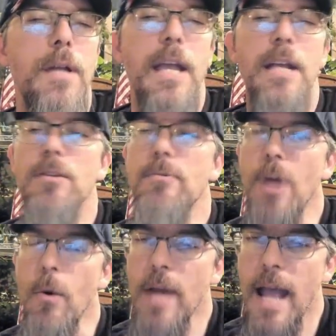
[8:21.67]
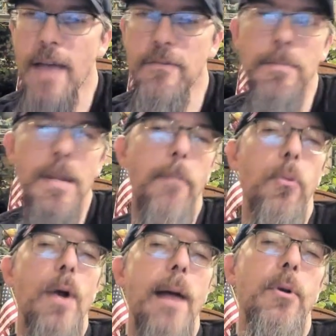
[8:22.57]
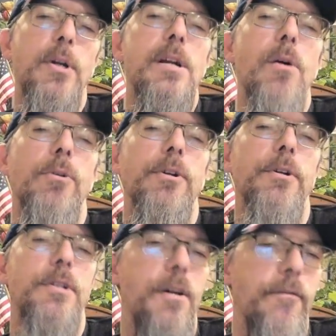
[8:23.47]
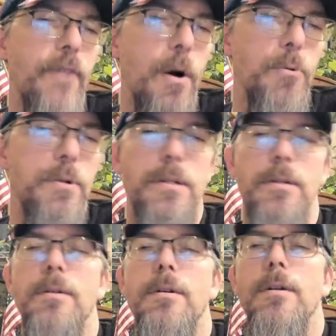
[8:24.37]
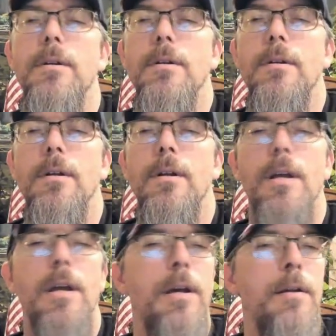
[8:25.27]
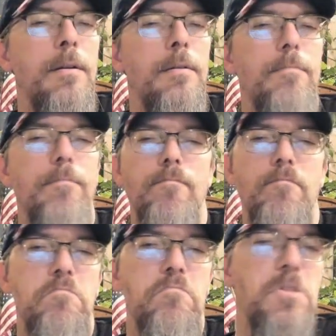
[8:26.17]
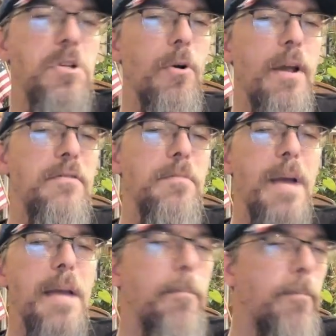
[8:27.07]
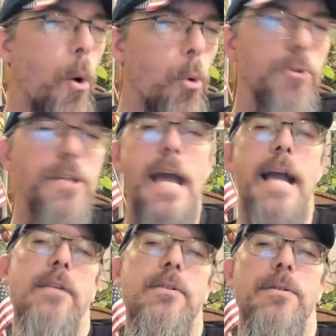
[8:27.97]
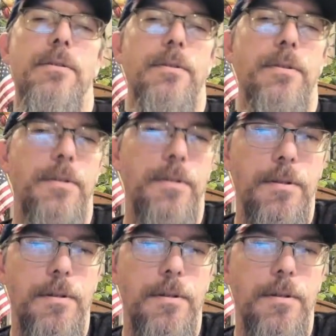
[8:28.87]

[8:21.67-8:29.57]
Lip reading: And you don't have to be a property owner to vote. And you don't have to pay poll taxes.